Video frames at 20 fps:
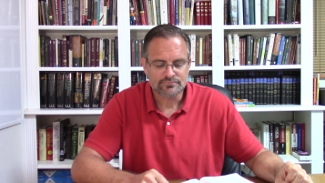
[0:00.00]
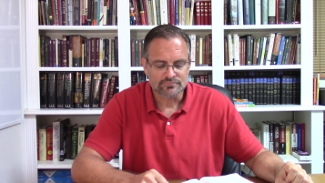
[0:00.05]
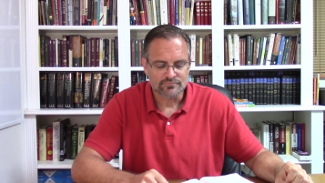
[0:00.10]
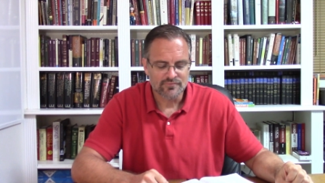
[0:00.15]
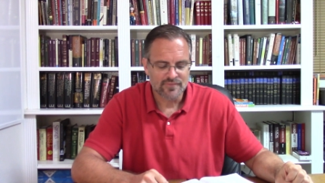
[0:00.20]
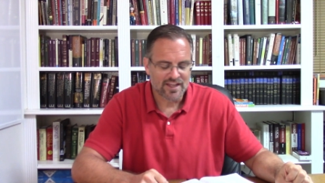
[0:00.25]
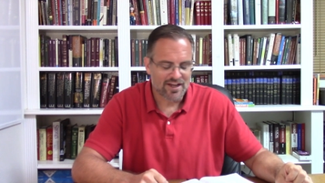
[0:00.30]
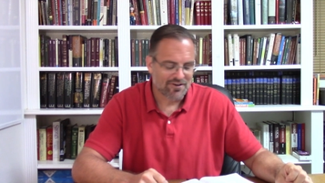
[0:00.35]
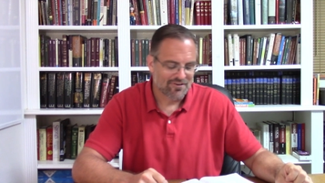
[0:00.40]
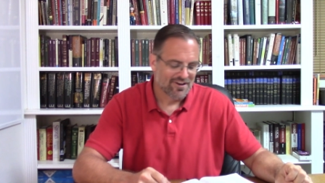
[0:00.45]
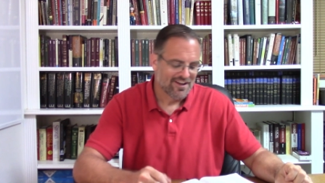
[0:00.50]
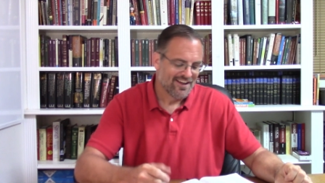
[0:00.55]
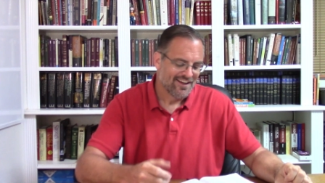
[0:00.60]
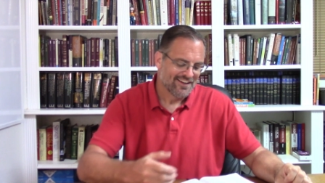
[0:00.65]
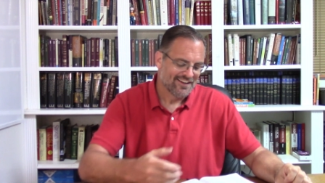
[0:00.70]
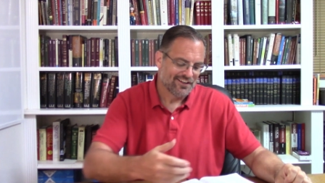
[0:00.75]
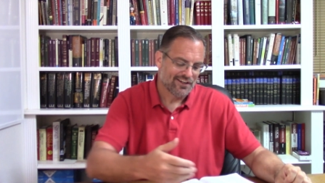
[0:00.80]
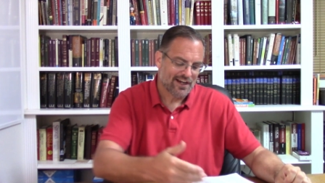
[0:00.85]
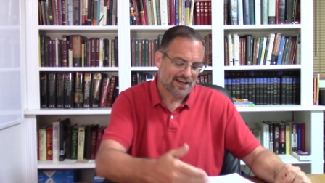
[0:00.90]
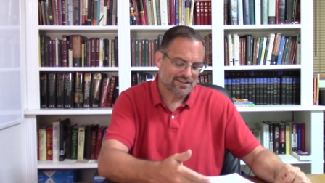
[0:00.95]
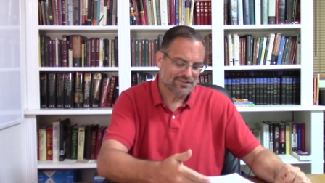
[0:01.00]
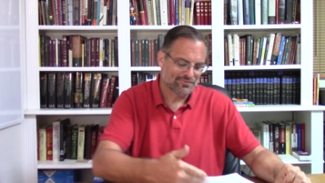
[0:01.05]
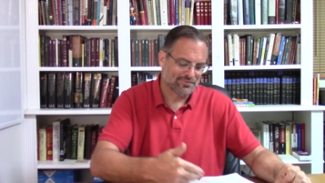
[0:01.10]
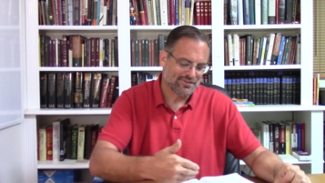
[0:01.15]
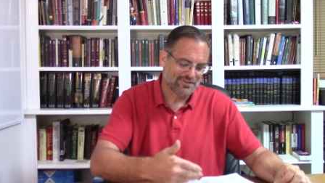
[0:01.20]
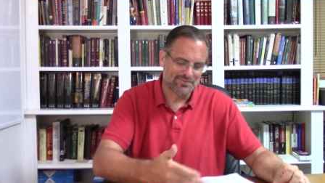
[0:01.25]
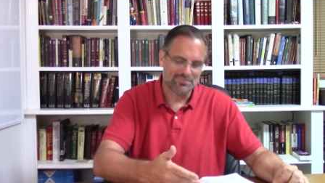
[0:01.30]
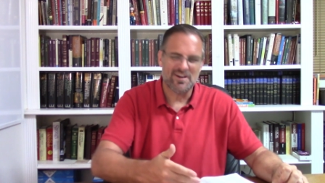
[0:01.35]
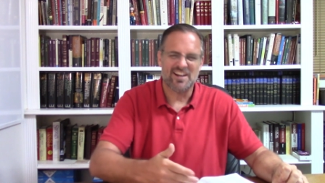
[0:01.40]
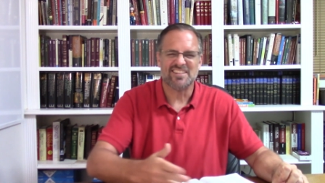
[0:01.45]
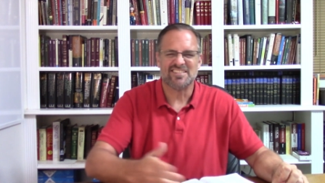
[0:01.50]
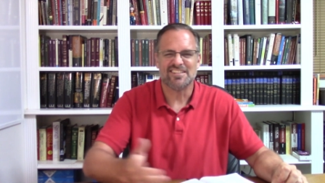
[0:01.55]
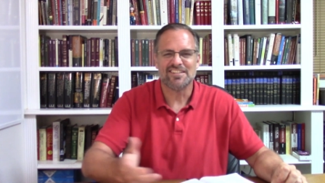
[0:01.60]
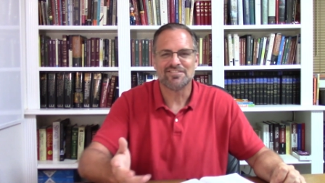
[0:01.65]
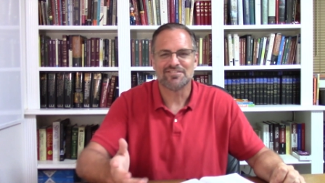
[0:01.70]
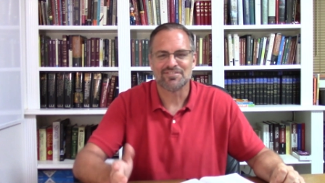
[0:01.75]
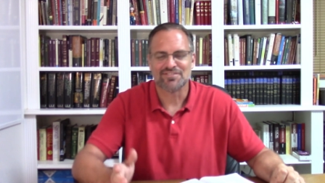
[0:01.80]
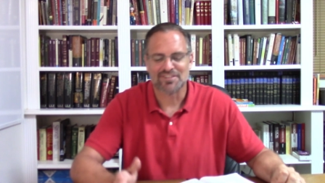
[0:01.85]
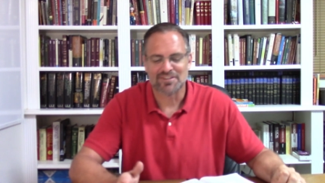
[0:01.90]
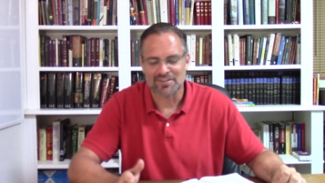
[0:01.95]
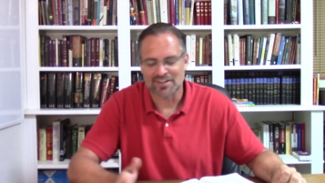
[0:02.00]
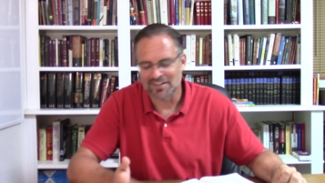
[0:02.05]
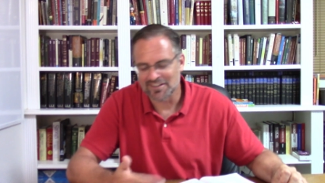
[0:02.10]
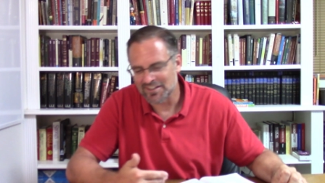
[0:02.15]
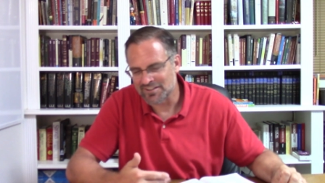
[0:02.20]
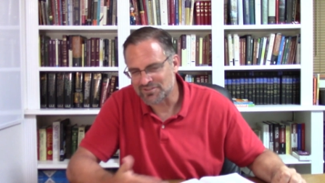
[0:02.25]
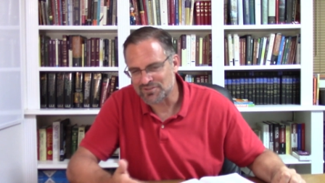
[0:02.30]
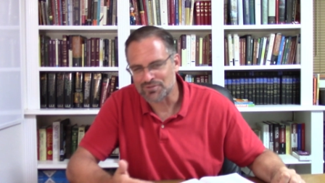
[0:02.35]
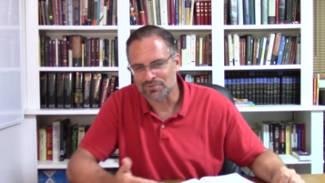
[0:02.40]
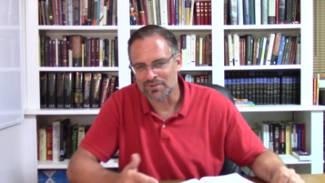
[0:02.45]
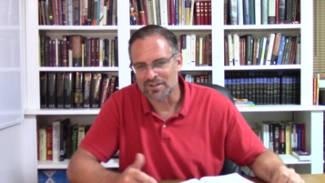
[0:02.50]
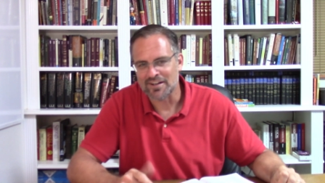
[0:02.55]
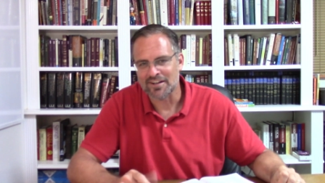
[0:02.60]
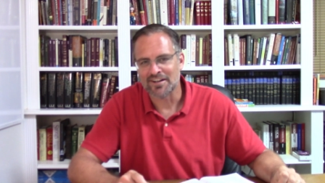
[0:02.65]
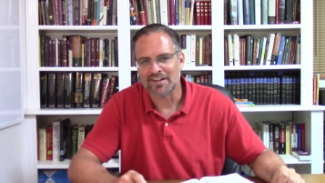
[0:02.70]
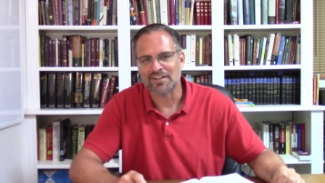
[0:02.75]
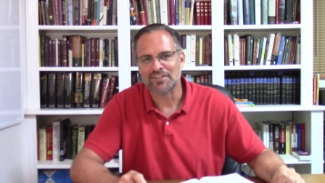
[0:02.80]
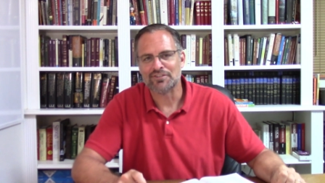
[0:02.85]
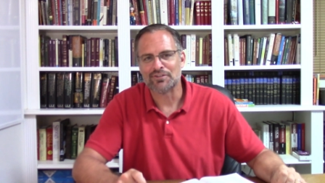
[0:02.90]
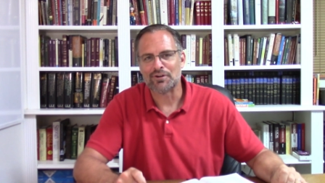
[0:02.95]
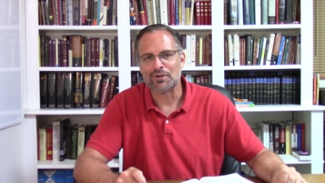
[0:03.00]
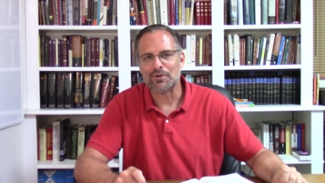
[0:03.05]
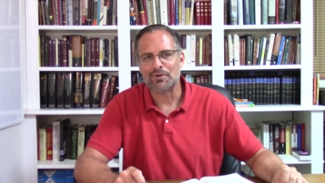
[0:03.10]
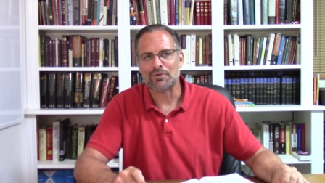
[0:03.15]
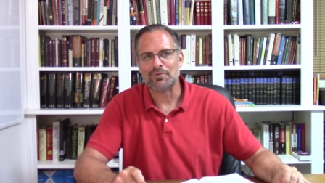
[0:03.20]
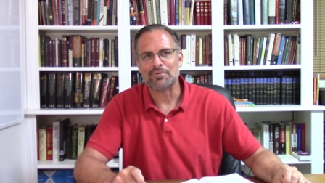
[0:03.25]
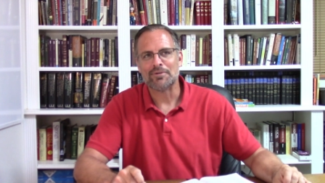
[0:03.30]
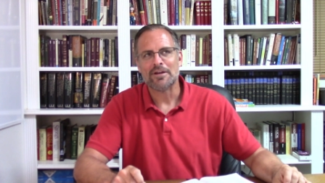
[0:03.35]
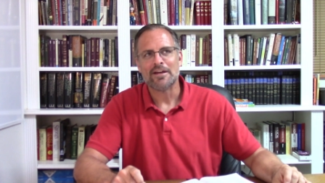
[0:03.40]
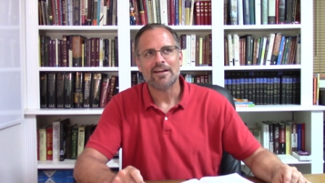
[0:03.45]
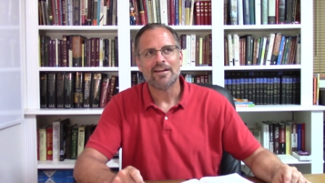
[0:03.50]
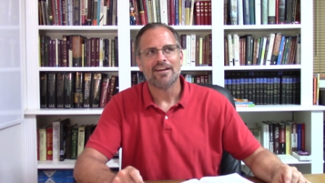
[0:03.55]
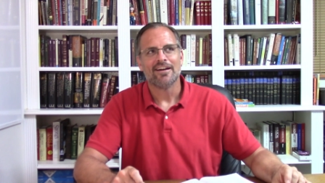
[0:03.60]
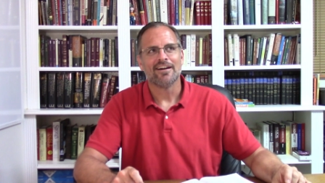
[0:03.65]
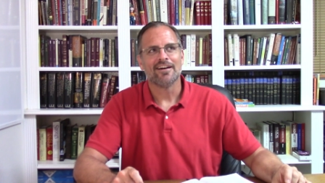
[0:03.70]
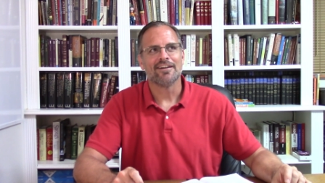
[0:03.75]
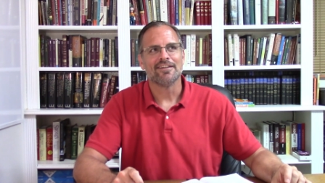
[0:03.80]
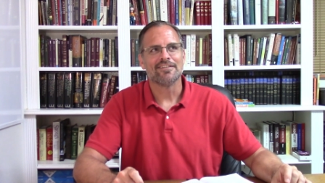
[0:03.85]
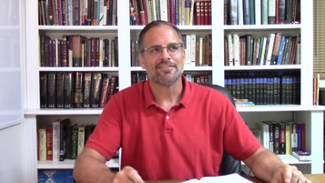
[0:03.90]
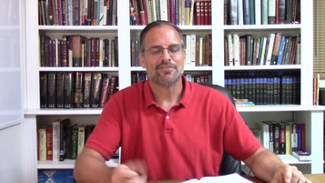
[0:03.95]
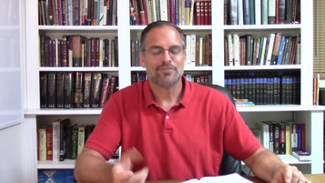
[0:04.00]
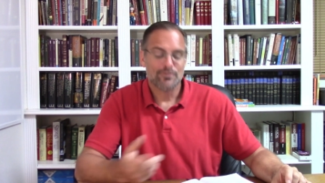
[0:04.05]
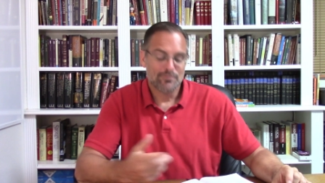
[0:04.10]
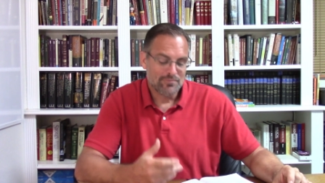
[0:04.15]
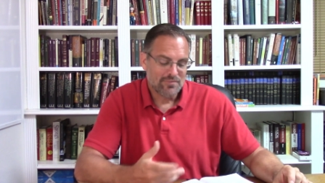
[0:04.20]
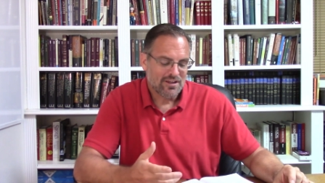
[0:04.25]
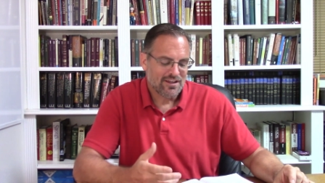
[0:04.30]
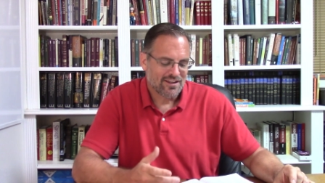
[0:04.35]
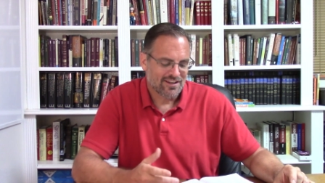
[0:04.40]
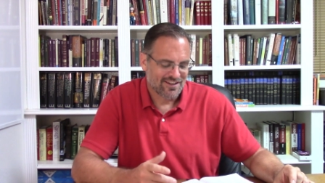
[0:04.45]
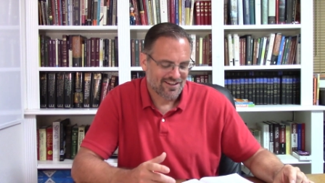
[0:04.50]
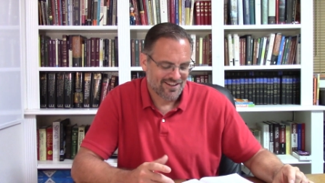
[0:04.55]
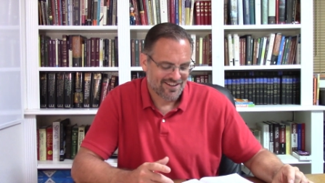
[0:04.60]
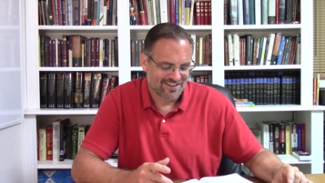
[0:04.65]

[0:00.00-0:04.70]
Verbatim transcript: Now, God's response, interesting, I'll let you read it on your own. To me,